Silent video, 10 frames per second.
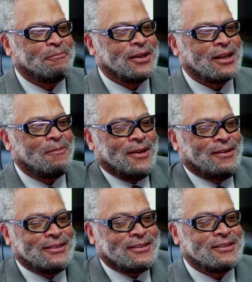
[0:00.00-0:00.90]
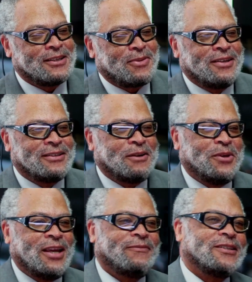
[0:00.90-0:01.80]
But this is the things that we
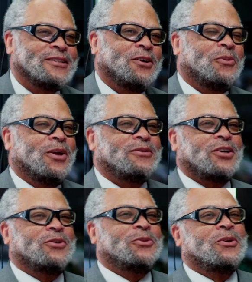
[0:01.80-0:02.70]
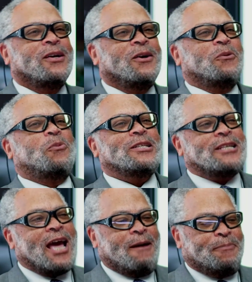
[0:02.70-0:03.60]
have to deal with. So what's
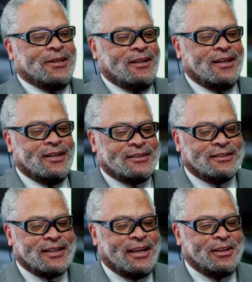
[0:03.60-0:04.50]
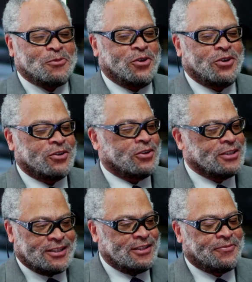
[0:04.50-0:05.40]
happening in today's world, because
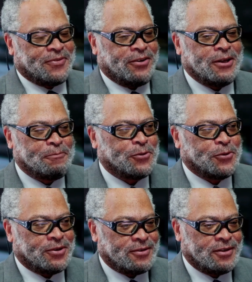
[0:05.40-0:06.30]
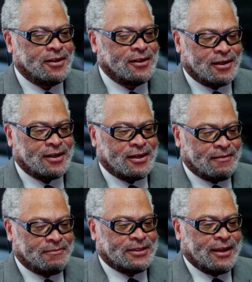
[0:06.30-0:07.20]
this is very important,
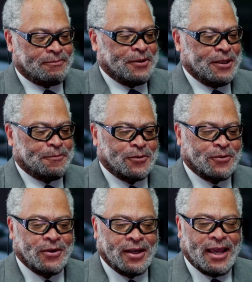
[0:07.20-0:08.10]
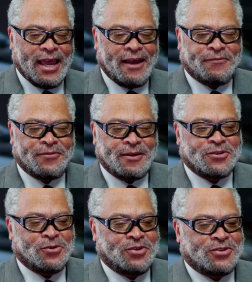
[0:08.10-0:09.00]
that people have
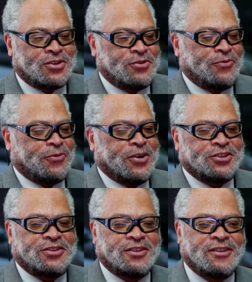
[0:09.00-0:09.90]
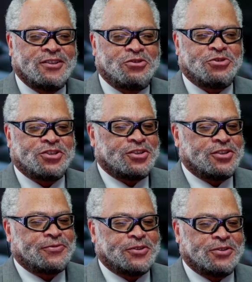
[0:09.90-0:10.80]
source to fresh and
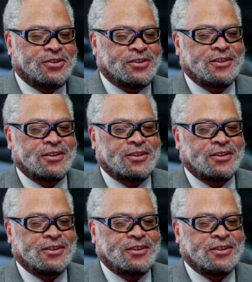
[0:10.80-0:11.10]
nutritious foods.